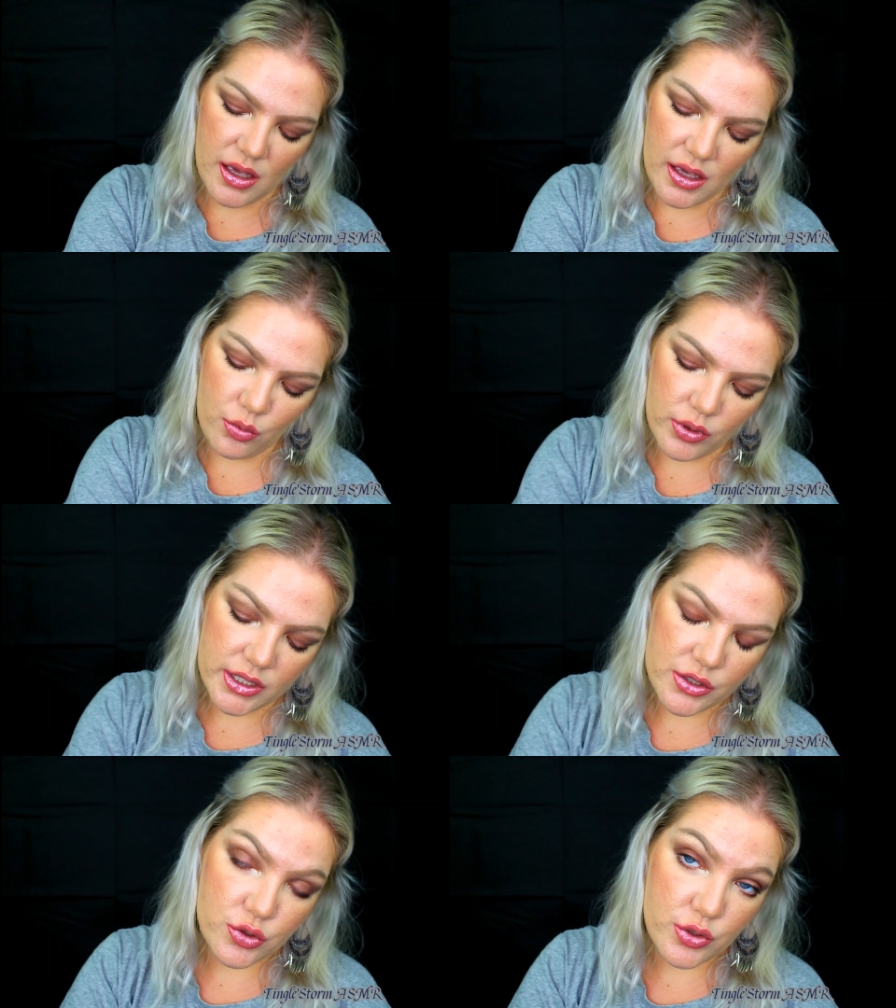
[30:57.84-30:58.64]
I
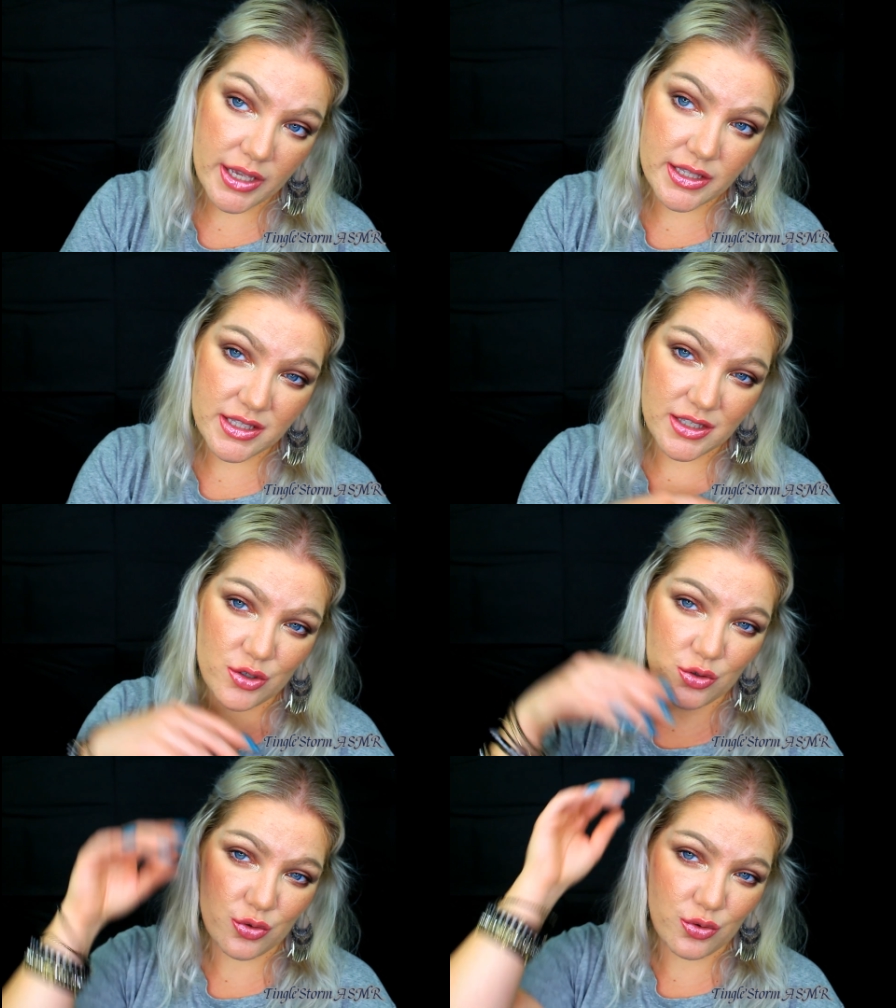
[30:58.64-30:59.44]
wanted to ask
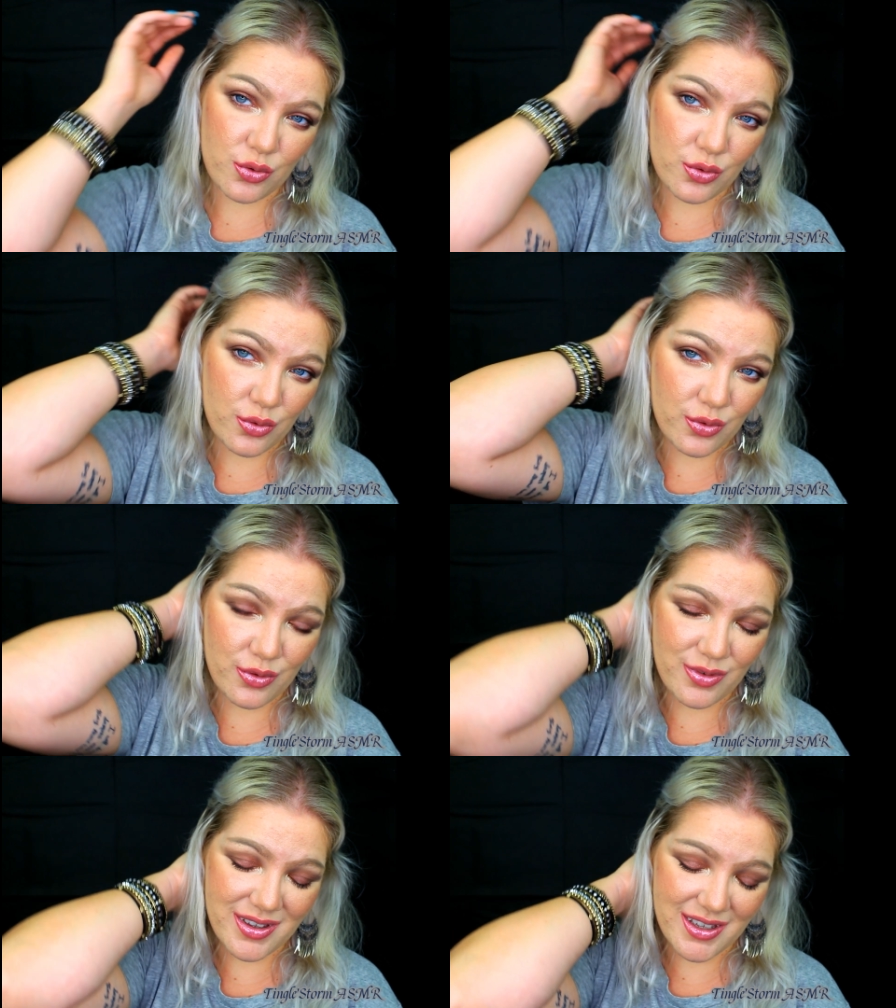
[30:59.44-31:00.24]
you
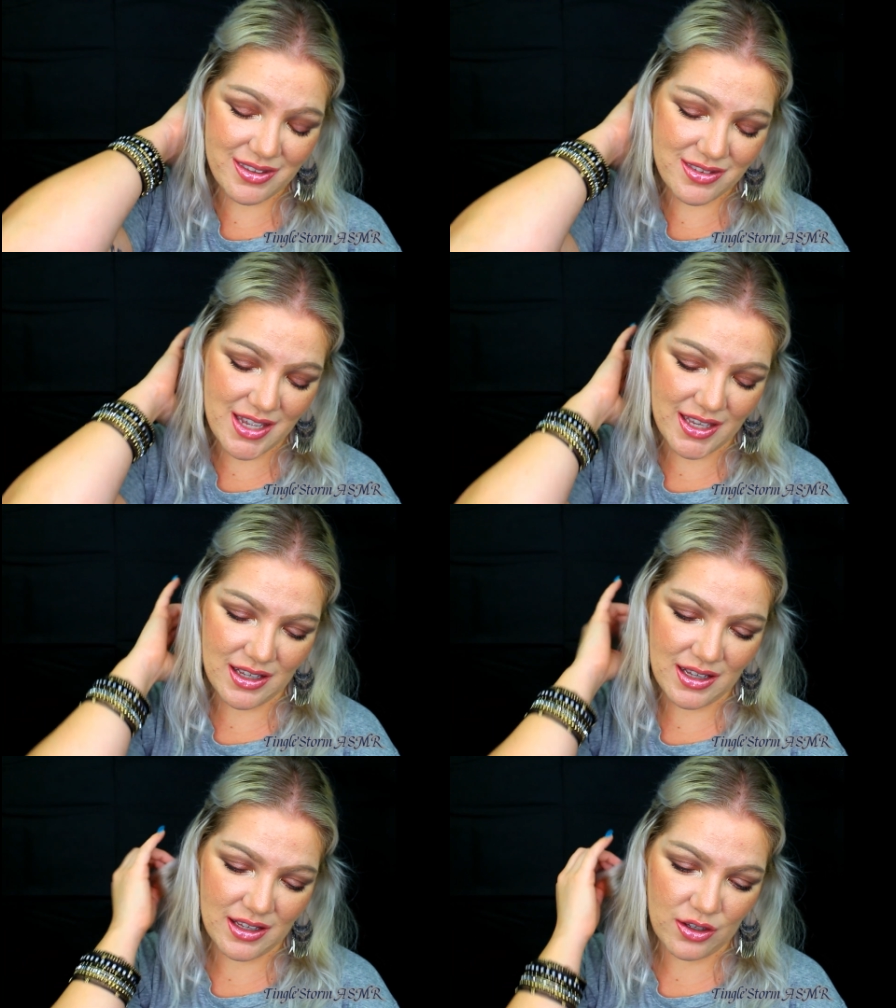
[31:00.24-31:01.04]
a
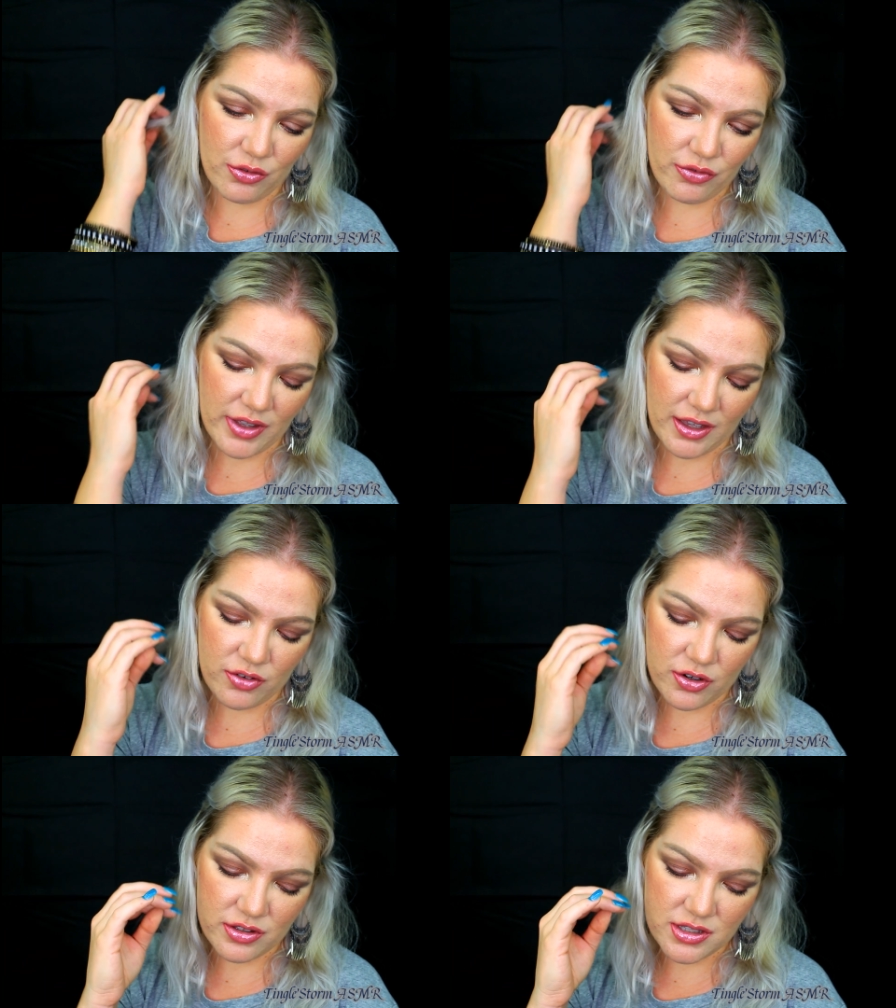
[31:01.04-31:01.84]
tiny little
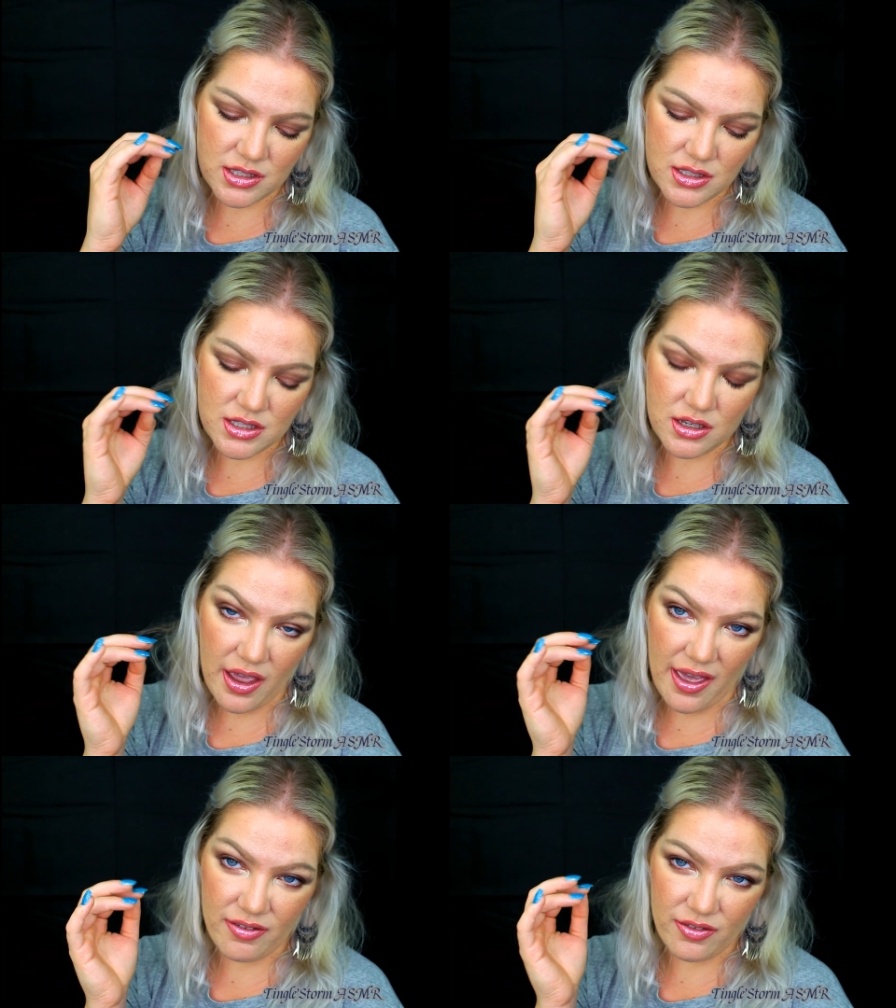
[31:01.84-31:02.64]
favor, since you
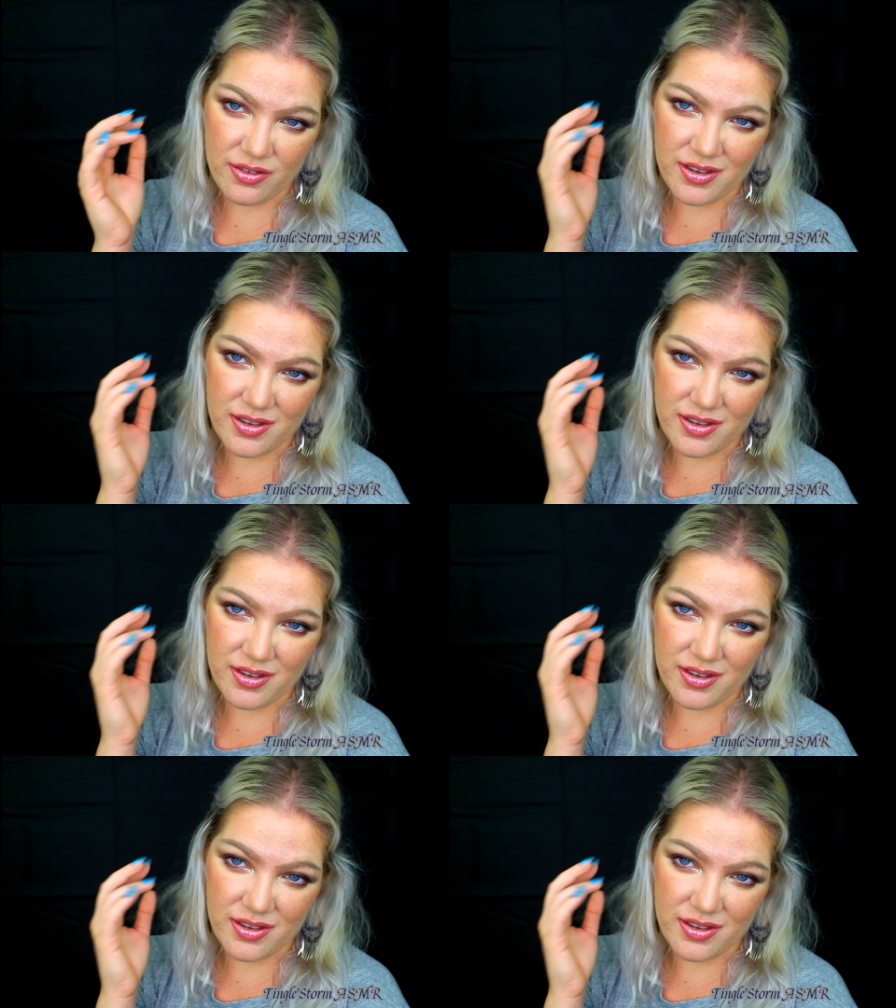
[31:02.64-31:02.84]
have